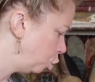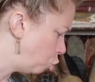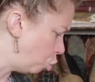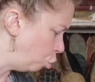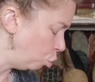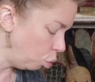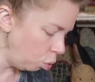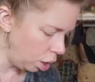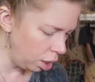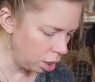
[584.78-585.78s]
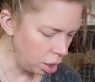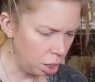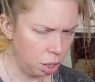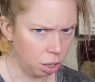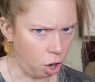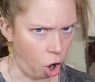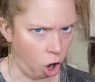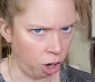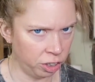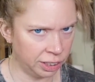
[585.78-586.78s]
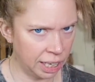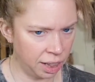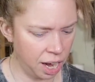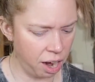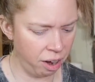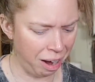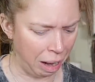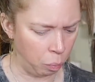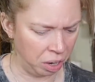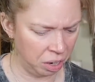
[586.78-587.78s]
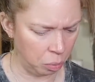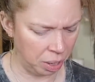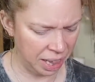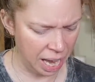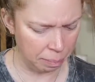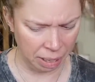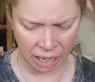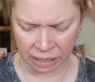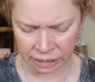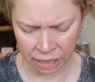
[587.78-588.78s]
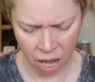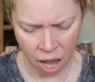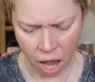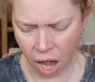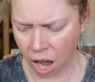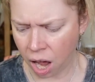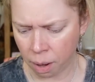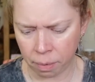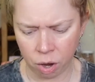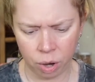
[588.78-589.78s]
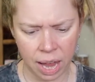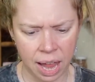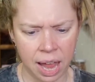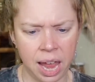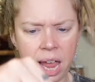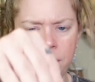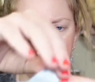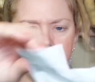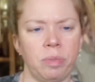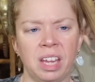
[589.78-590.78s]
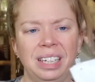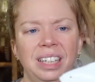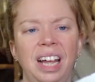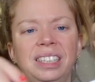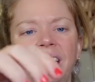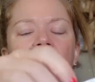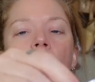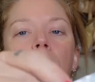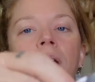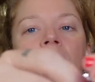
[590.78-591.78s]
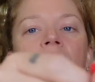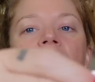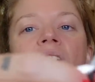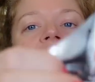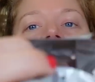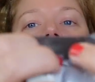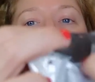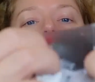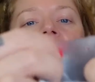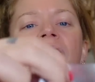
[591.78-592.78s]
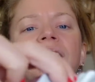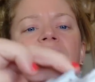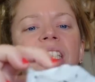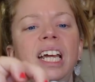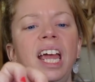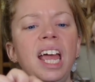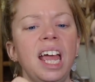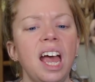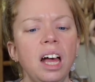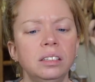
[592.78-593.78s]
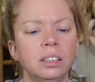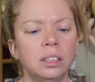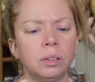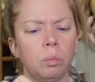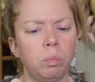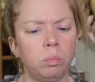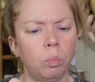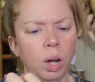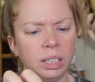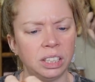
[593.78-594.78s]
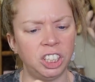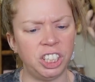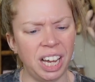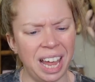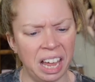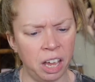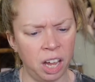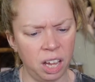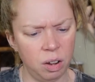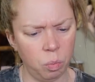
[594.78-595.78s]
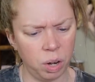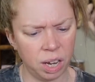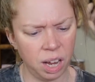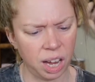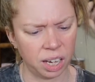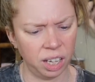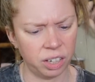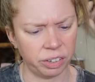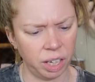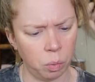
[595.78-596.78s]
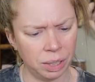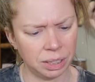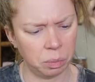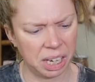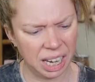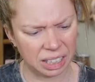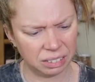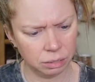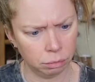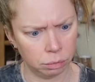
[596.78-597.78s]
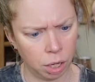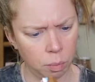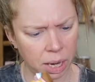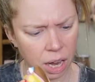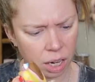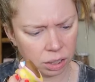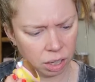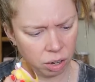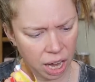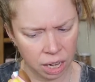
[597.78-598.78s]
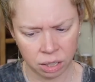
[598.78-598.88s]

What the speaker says: 2 cards in there. I wonder what that means. Okay, let's open it up and see What did we get? Literally, what did we get? Oh my God, okay.